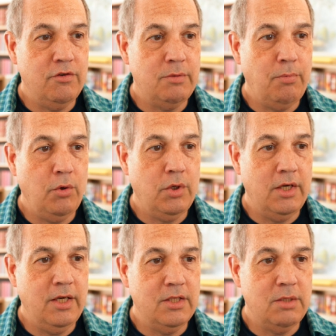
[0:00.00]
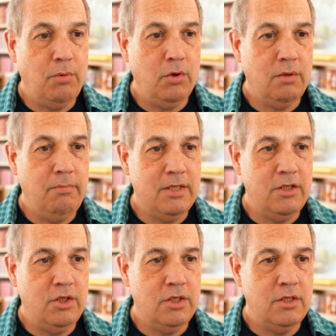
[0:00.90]
of spoken and unspoken
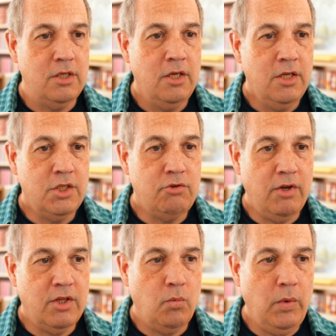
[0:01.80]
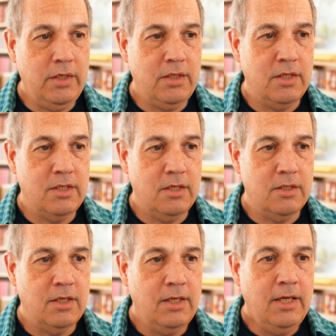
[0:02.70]
messages, strengths and weaknesses.